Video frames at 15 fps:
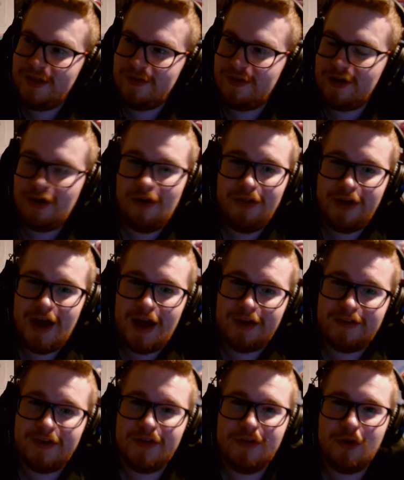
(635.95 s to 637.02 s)
did all the
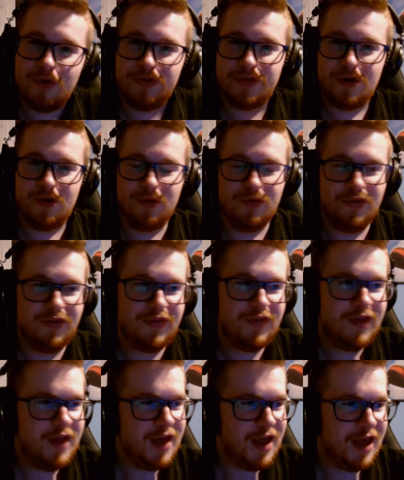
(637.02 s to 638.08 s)
acts in those zones,
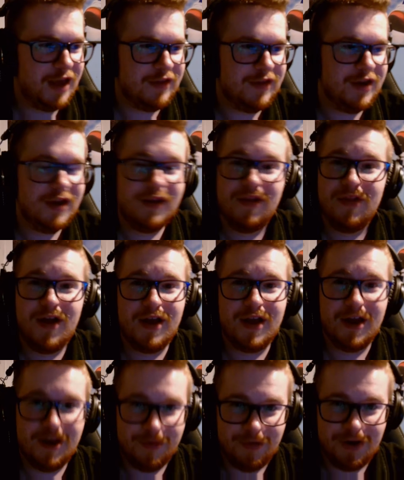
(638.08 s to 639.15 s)
and didn't unlock
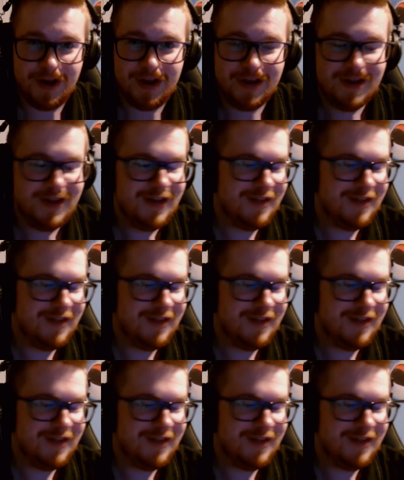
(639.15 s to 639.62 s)
anybody.